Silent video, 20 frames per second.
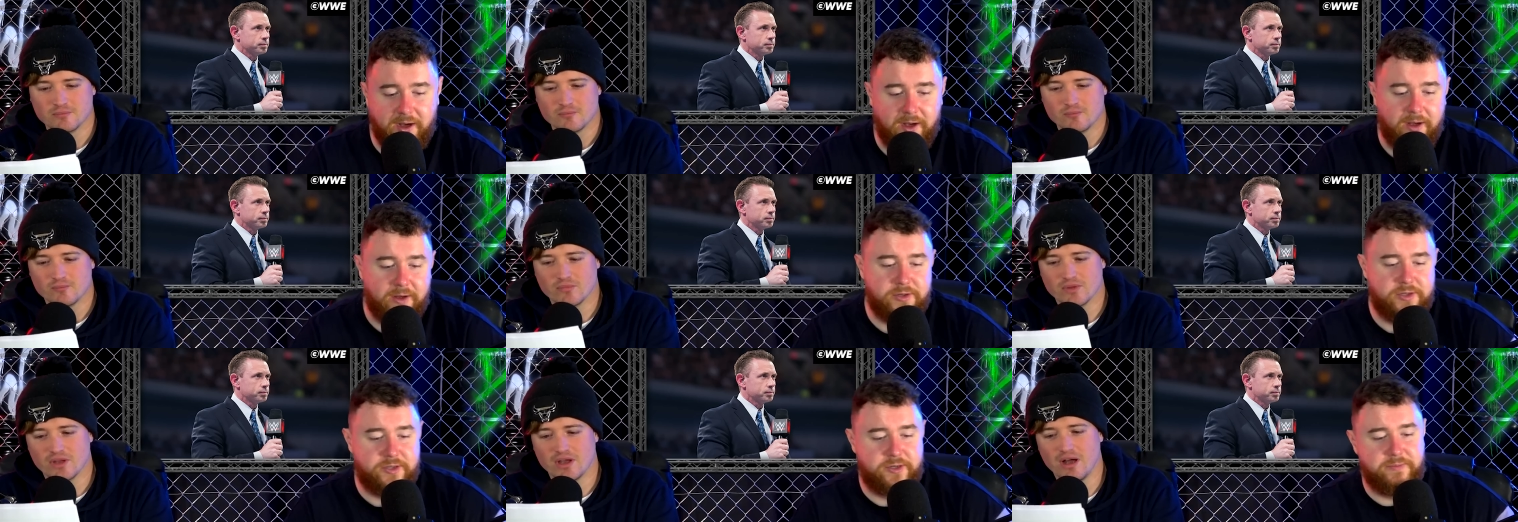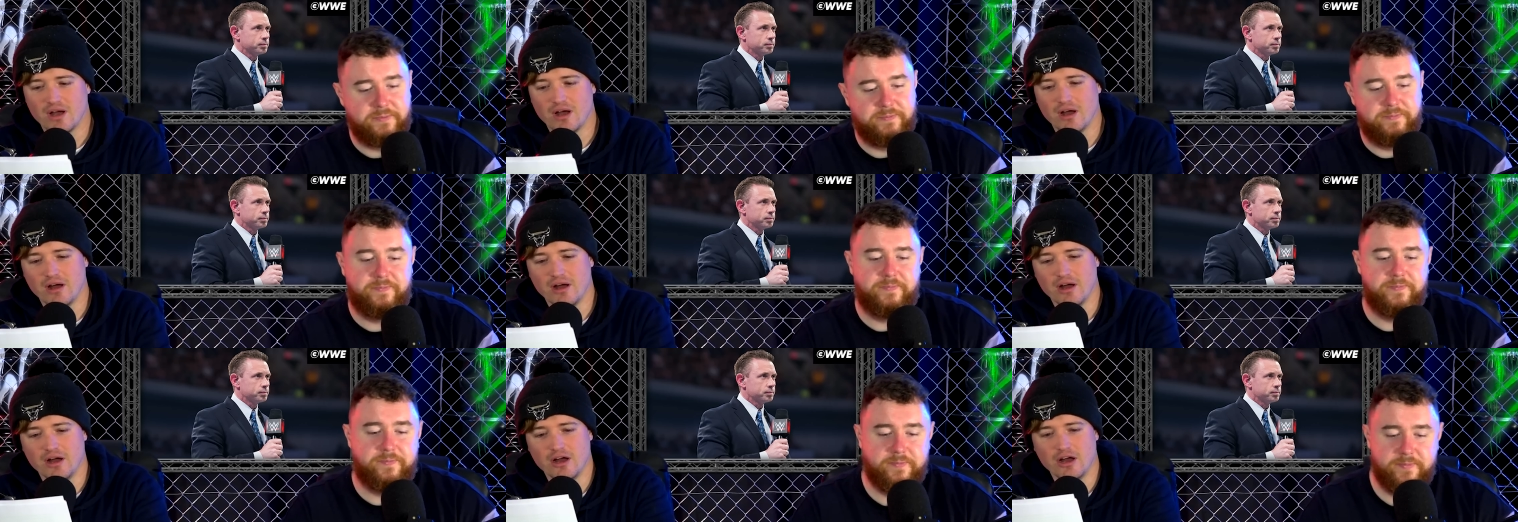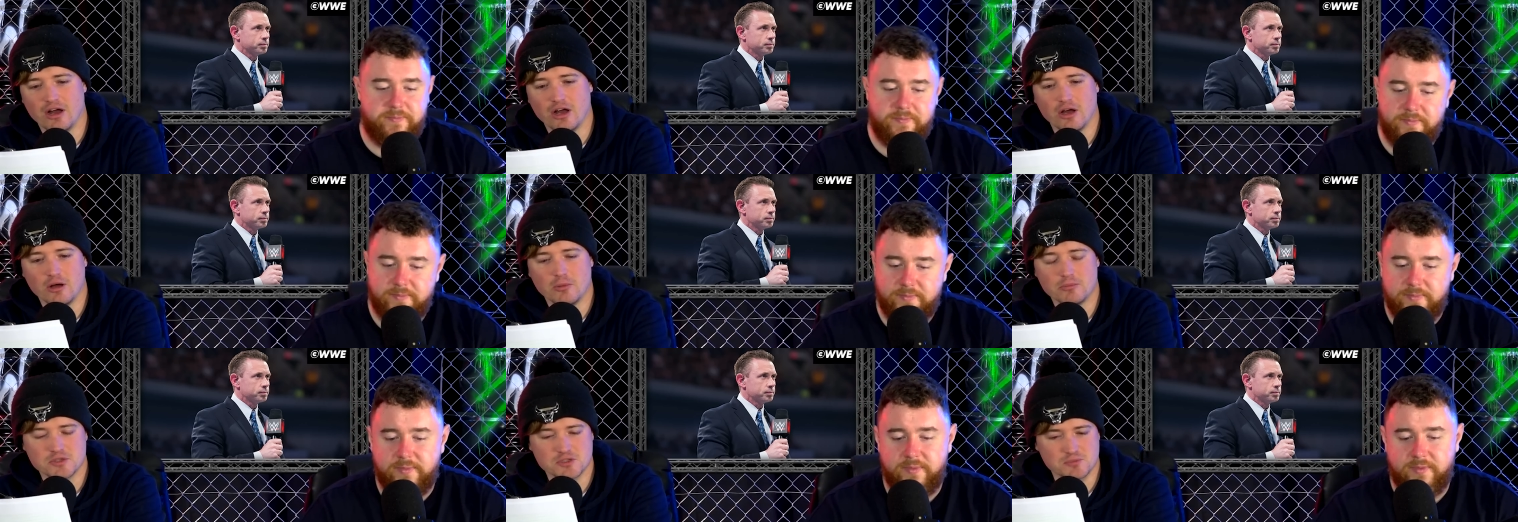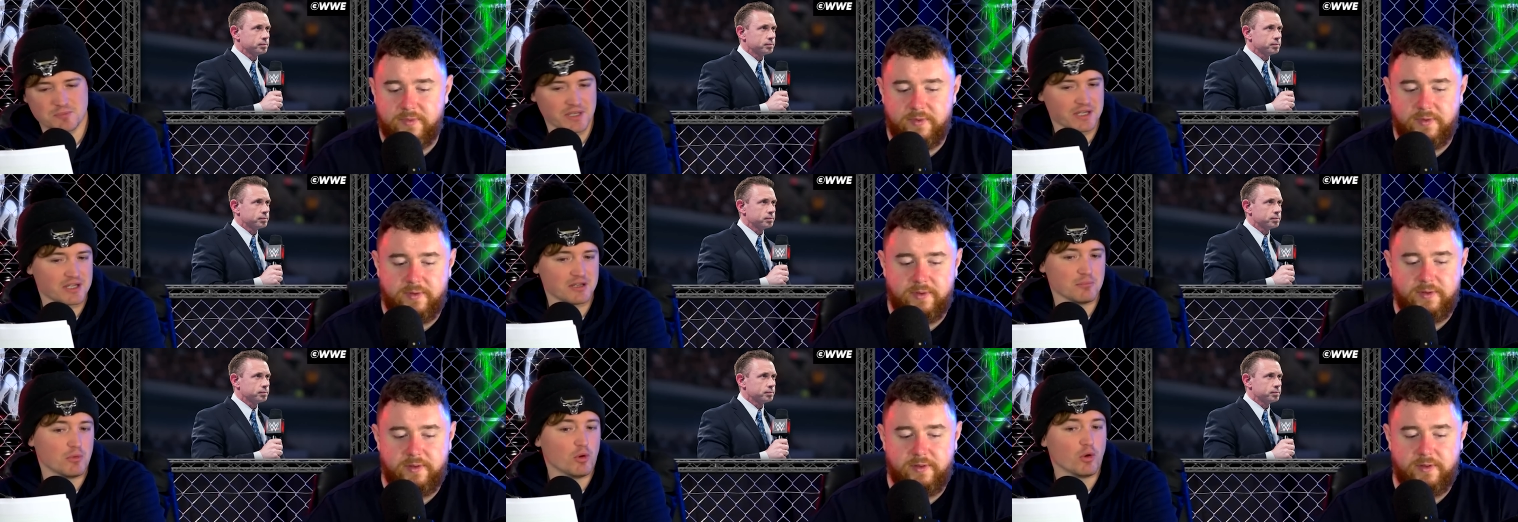Speaker 1: arse.
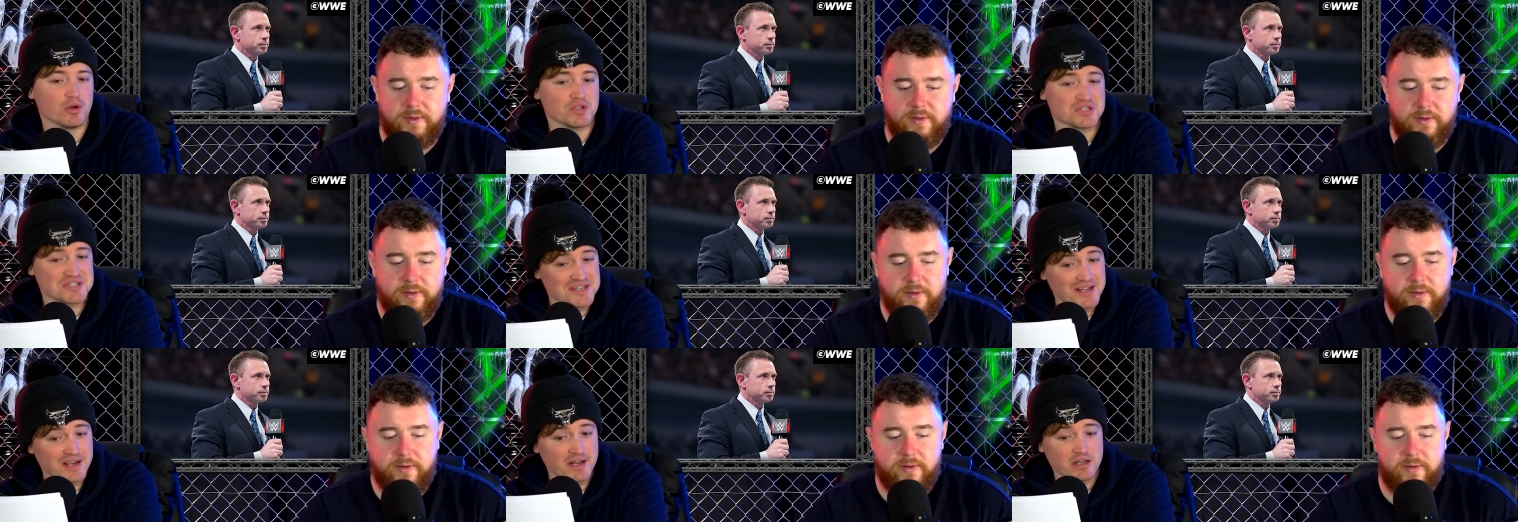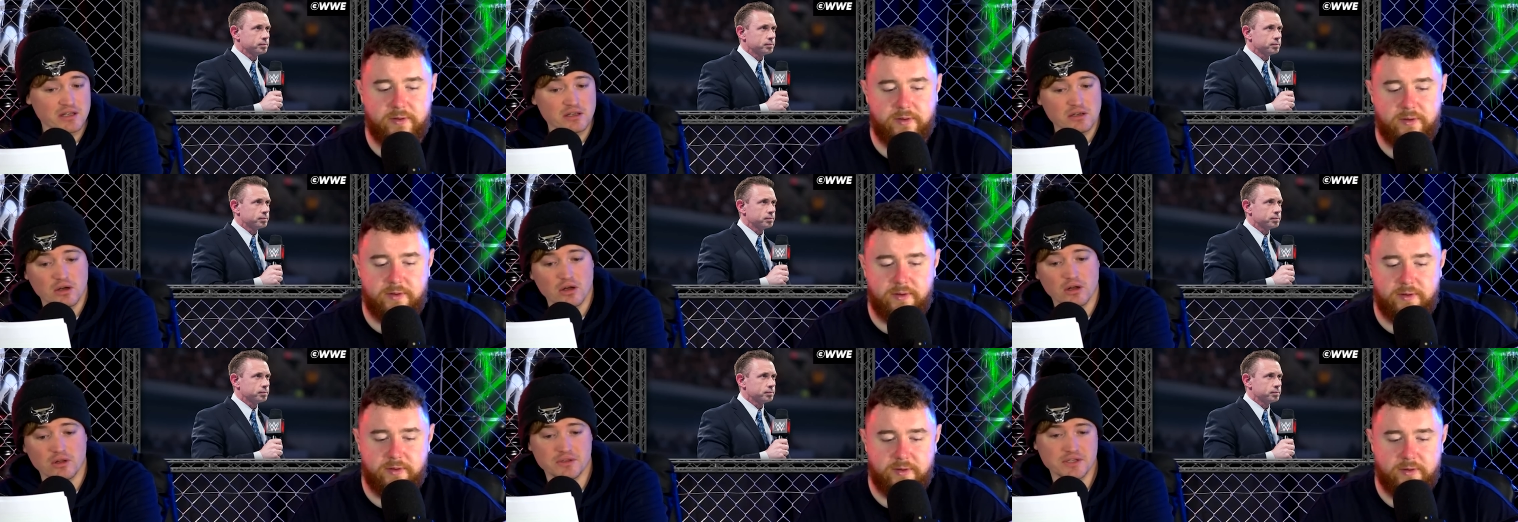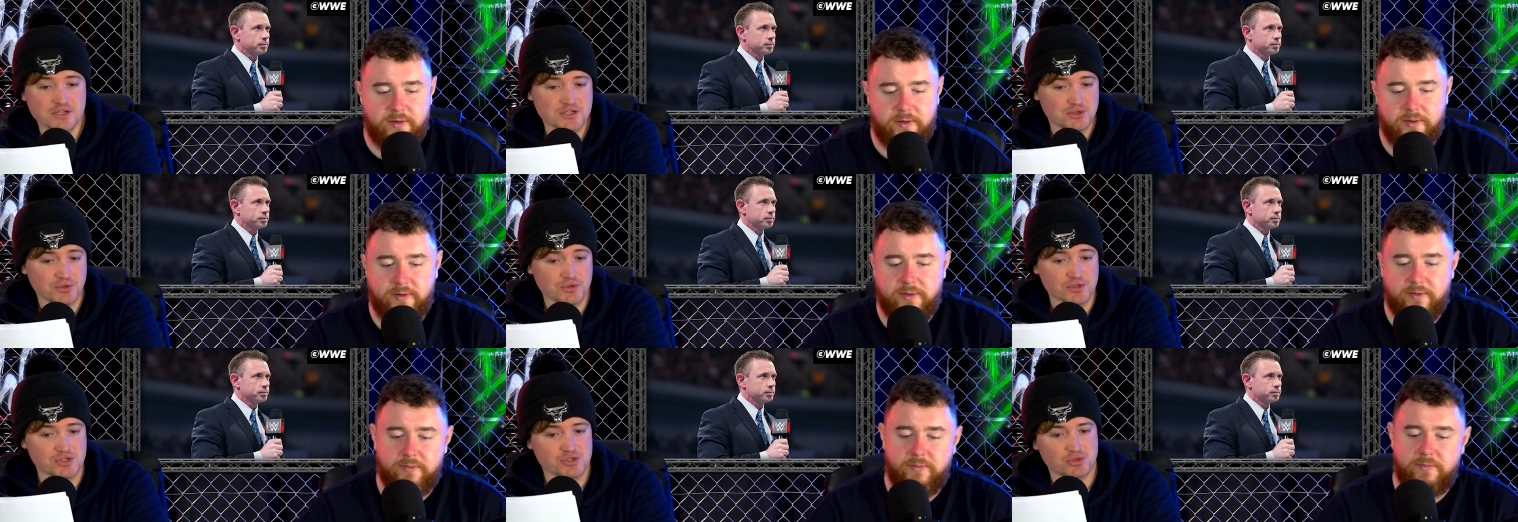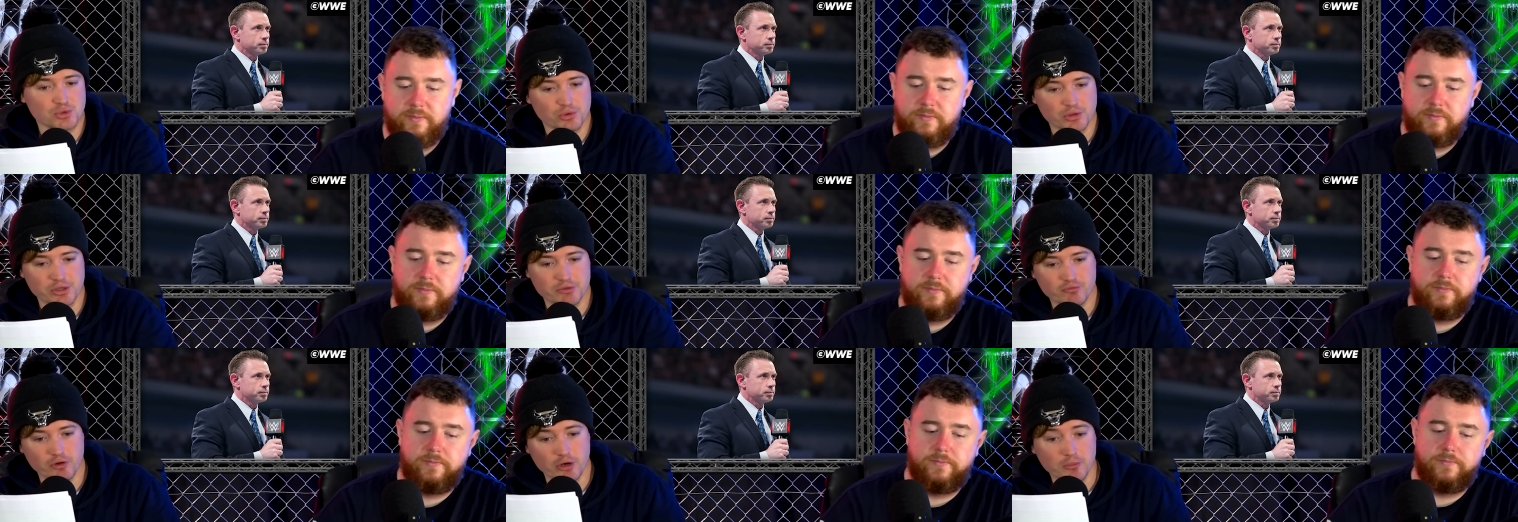Speaking more slightly on this whole
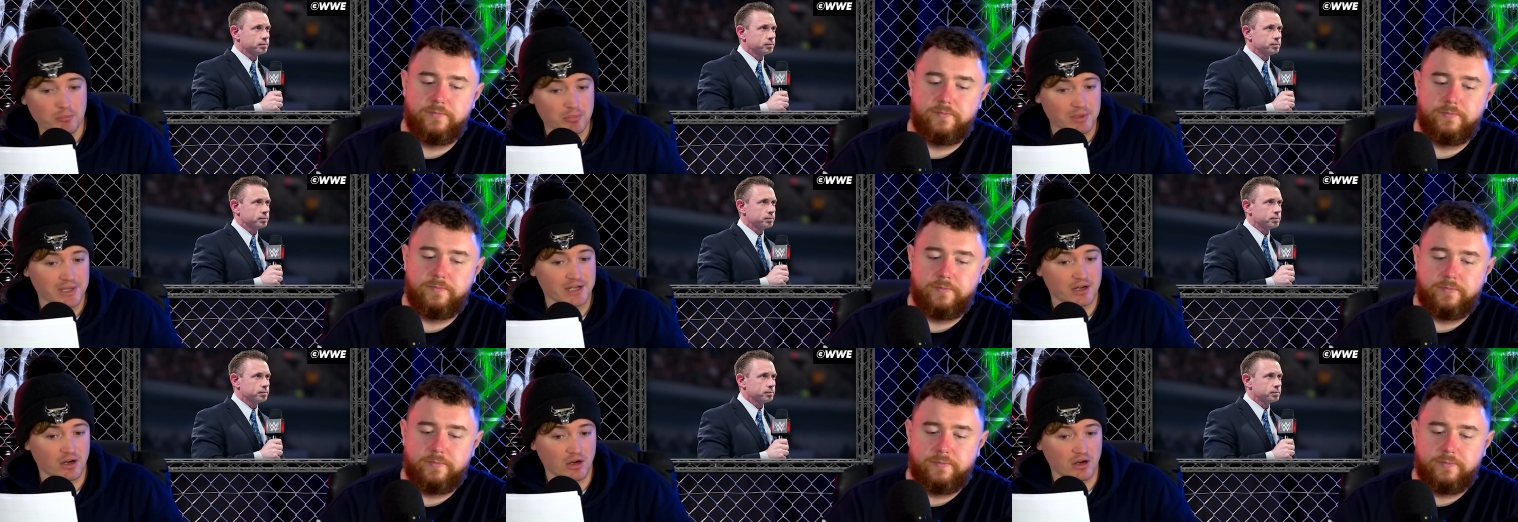story, rumbling